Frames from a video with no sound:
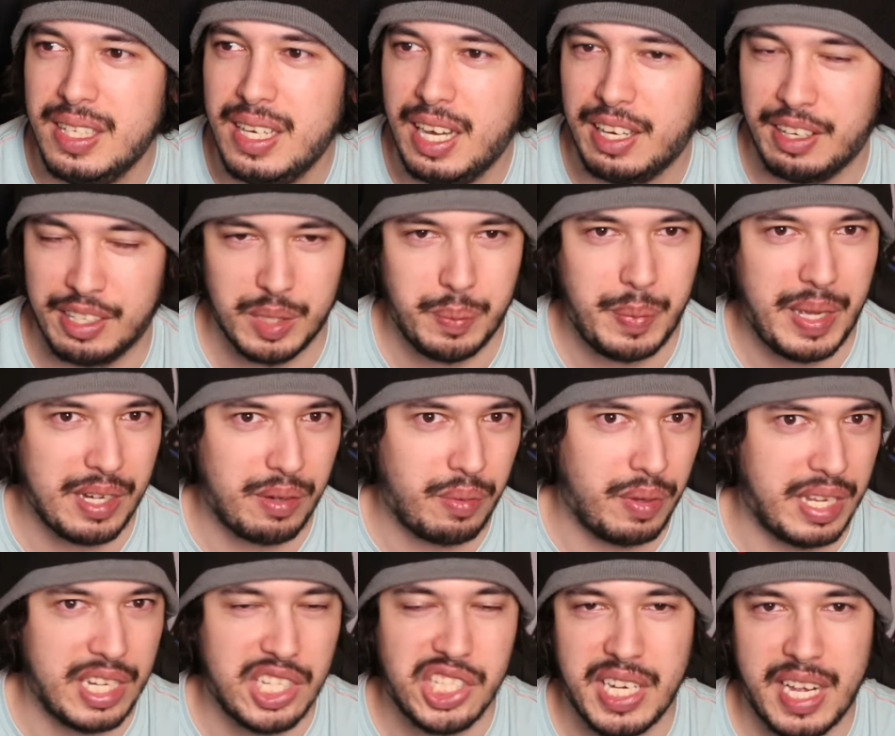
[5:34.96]
And that's back when
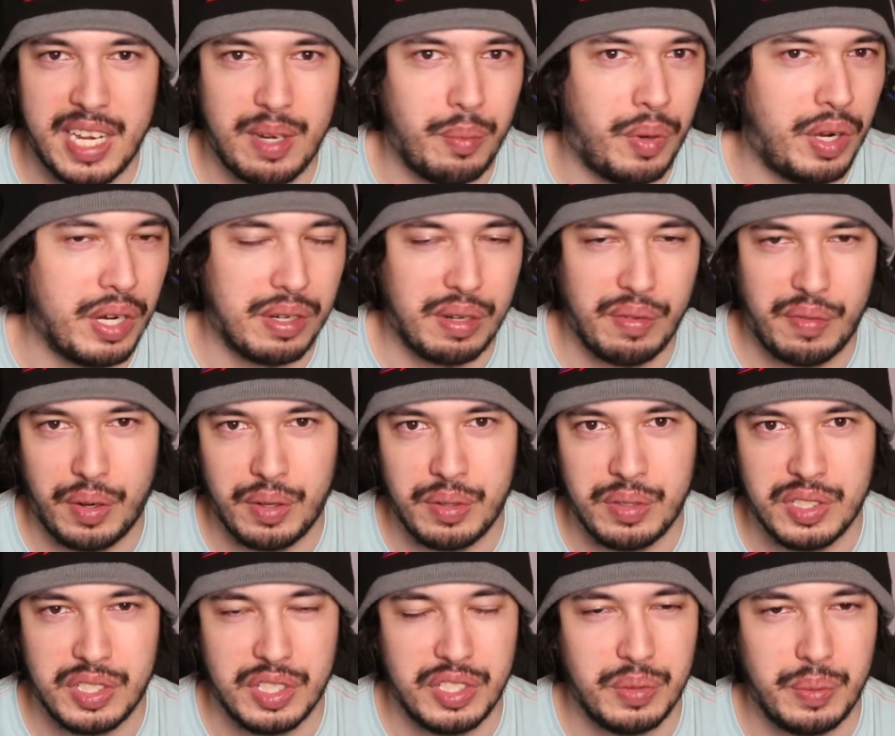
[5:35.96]
they shared
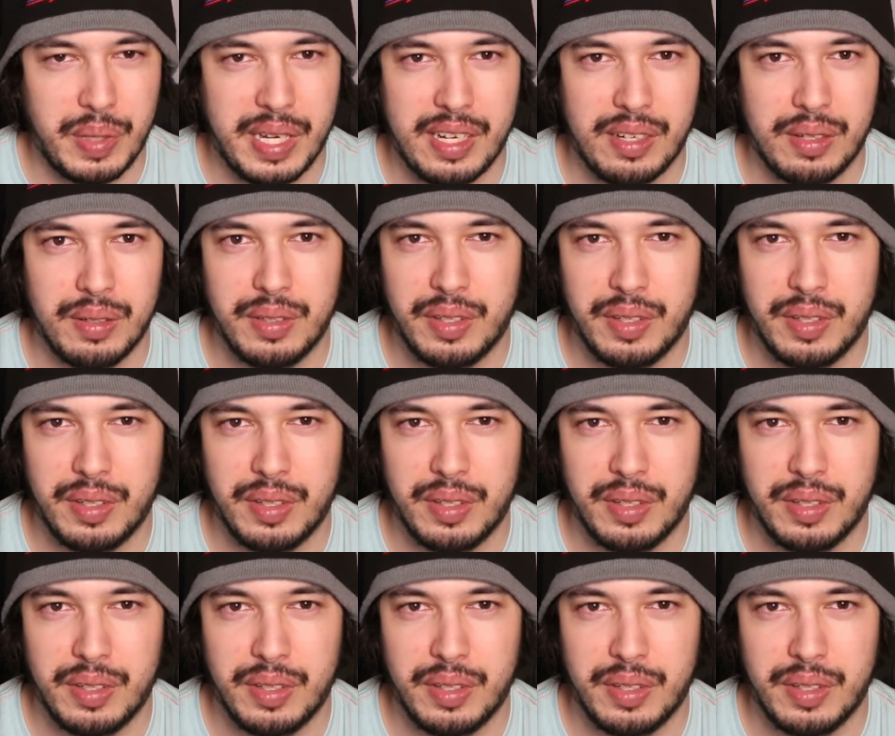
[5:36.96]
microphones as well.